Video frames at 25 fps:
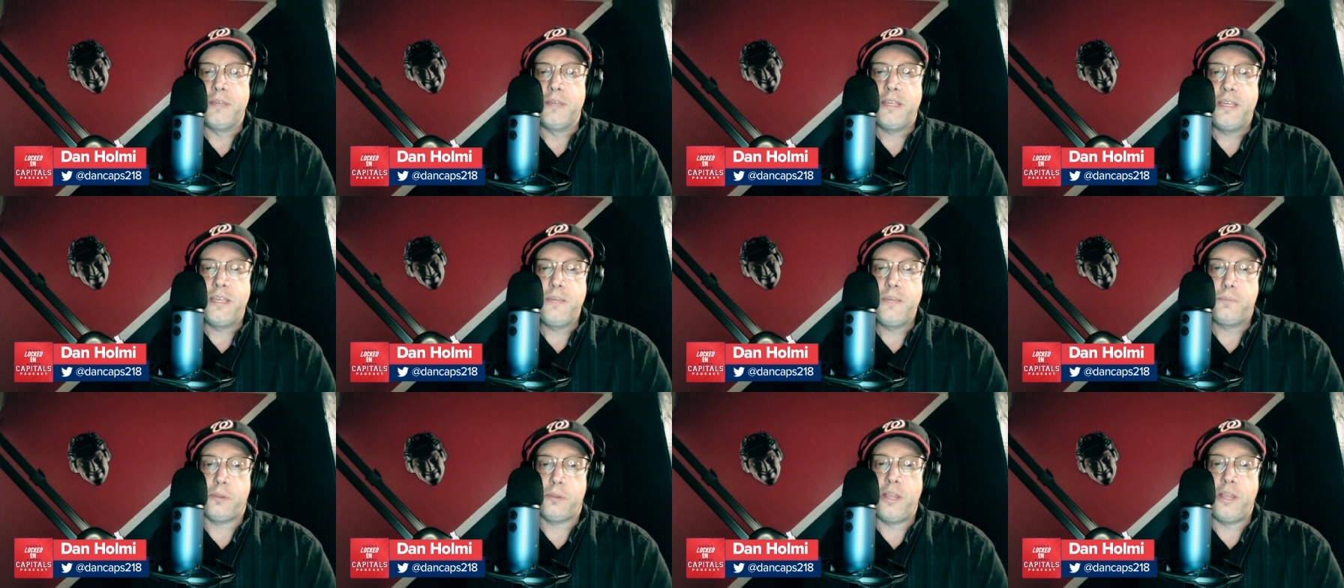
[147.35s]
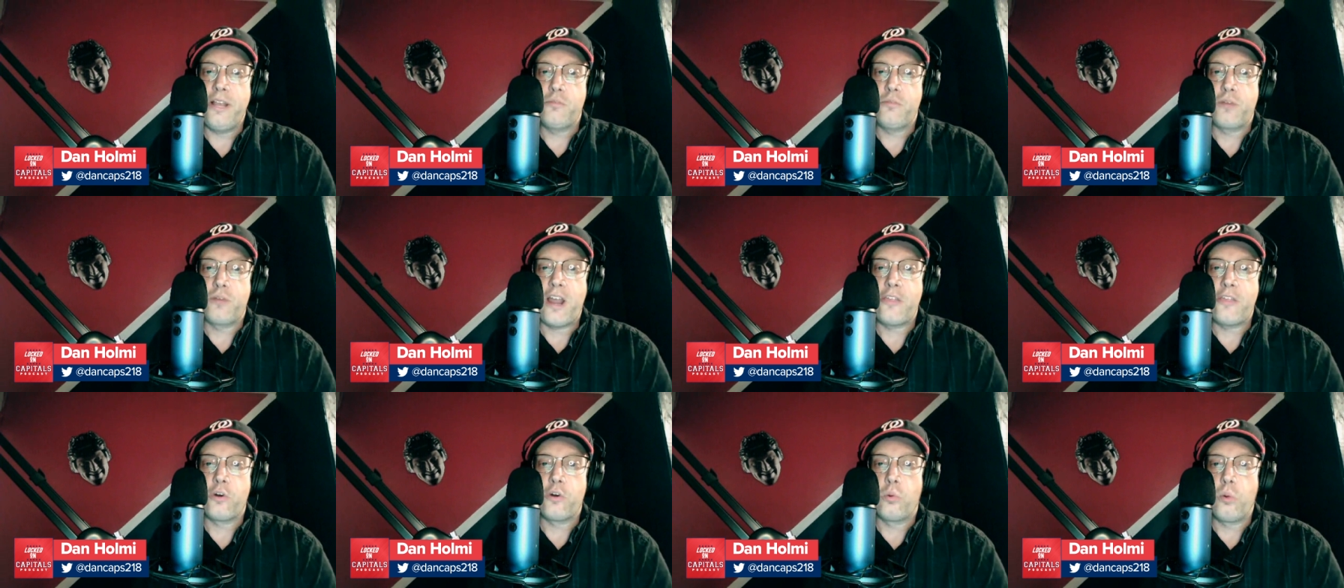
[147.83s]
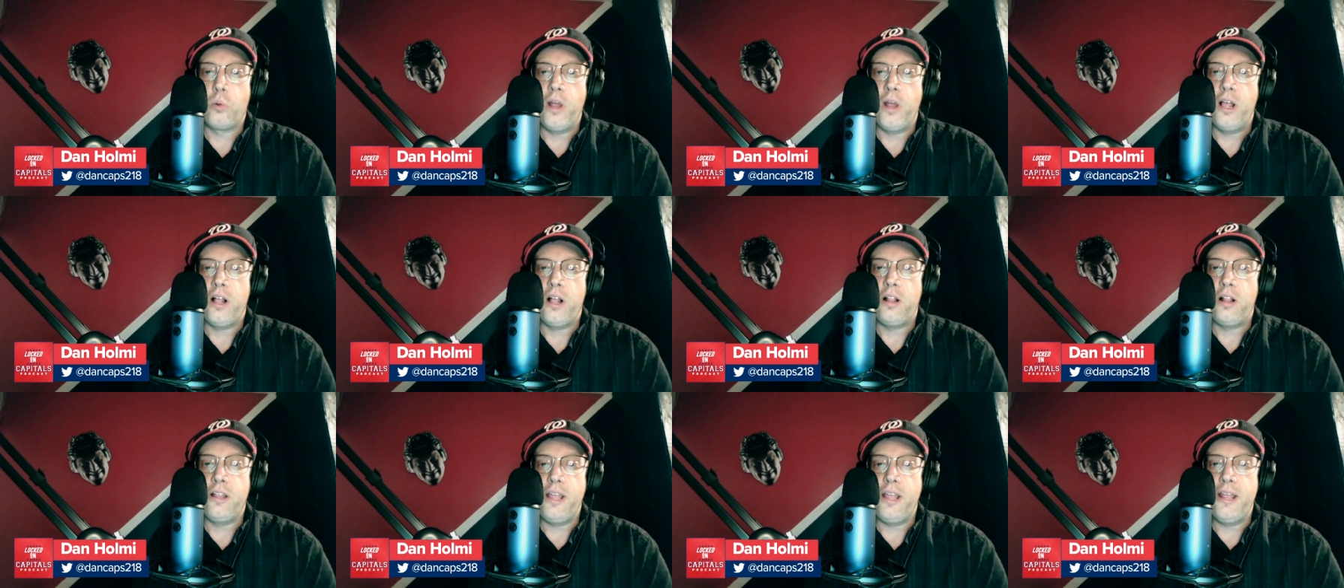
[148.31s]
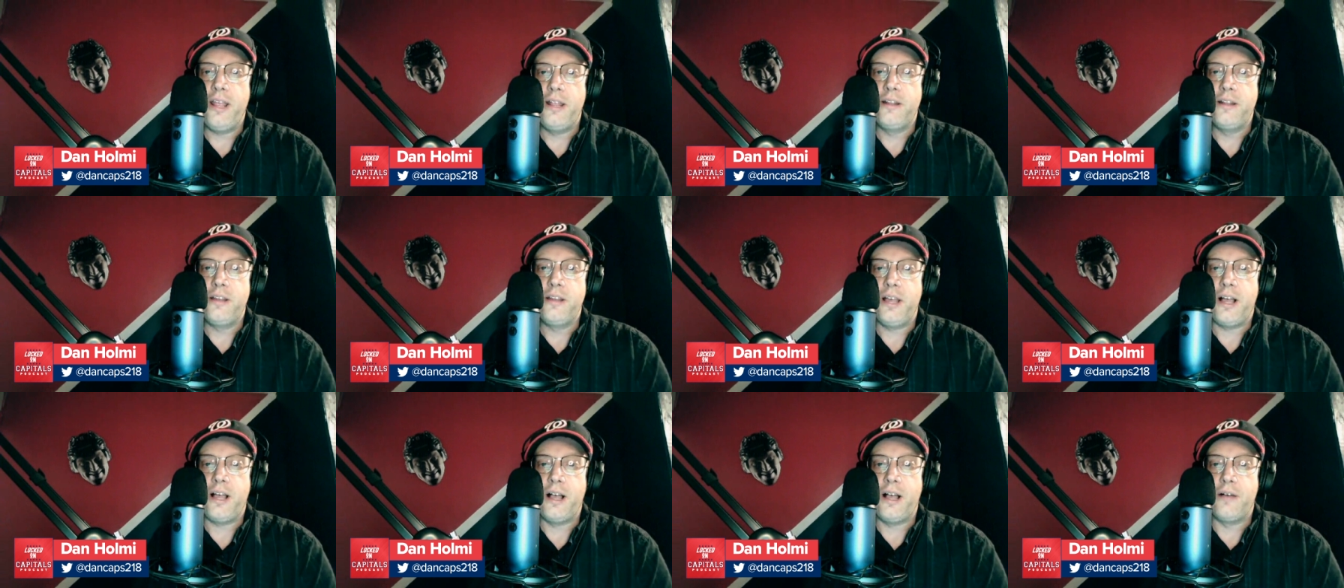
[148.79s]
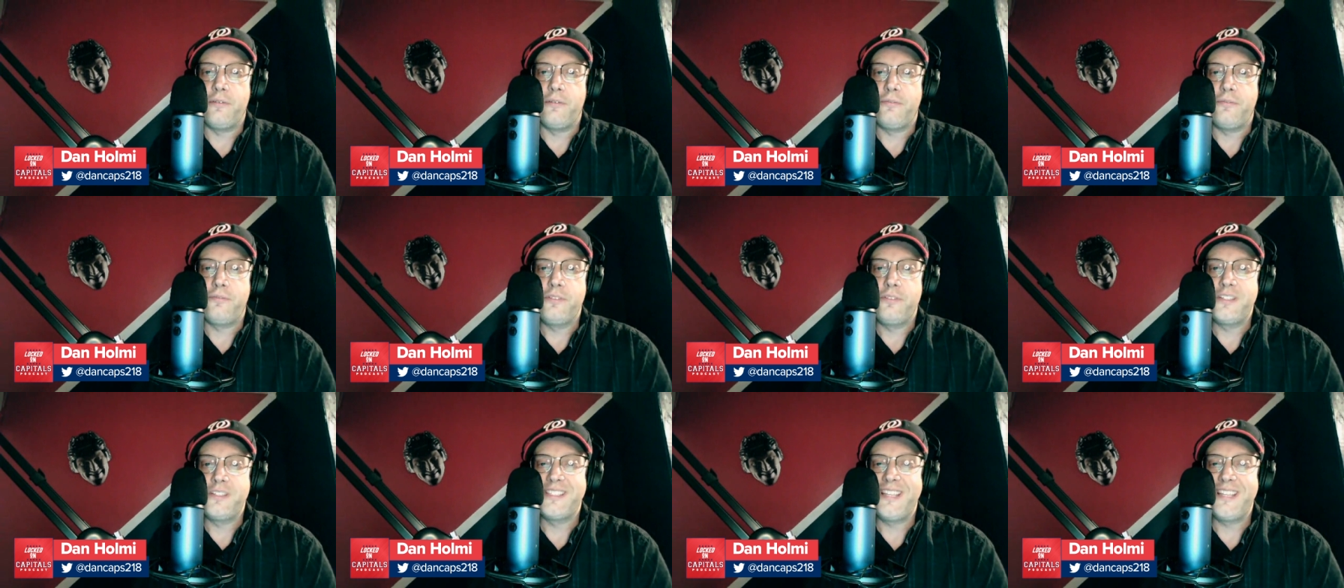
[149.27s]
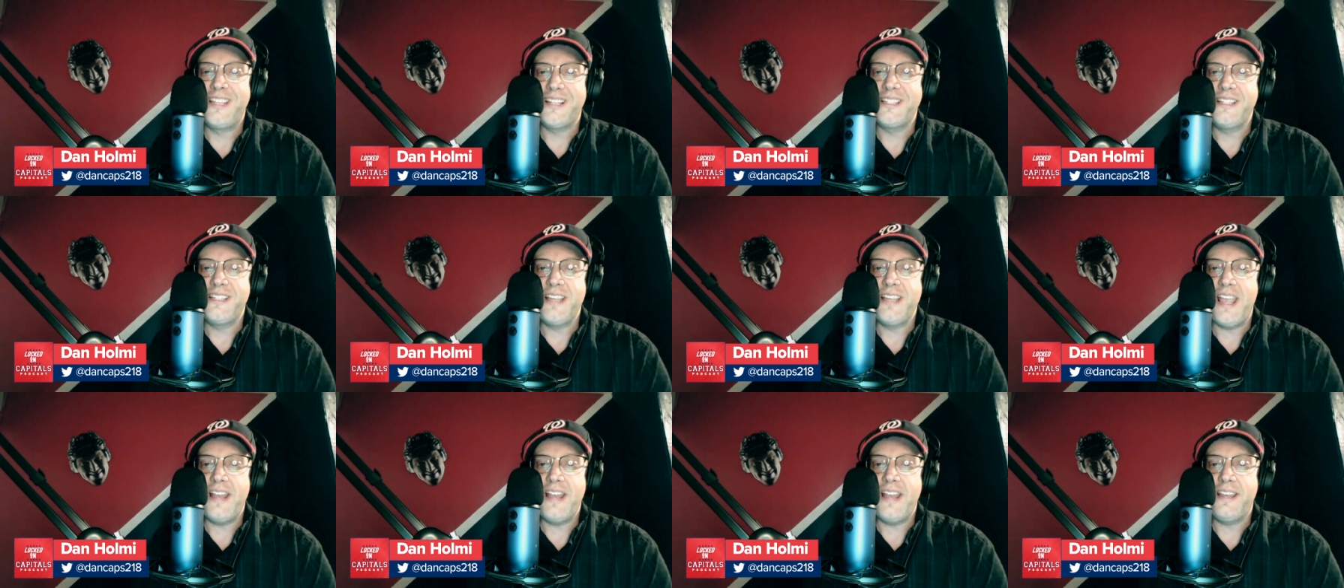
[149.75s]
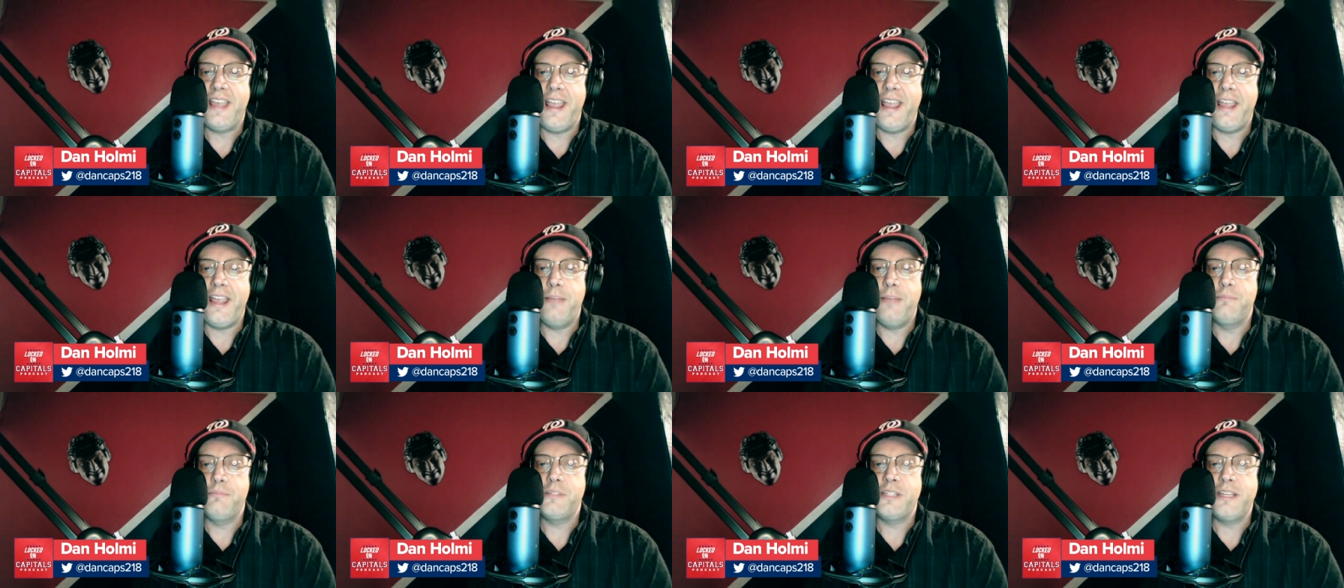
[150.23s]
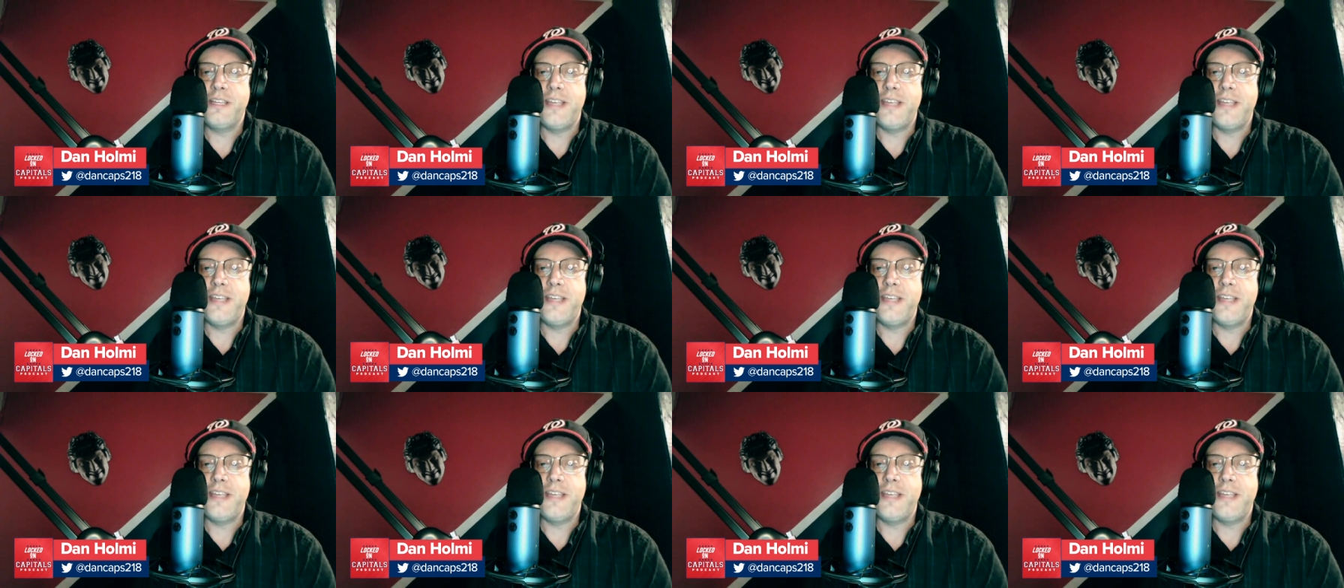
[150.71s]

he played rather well in 68 games.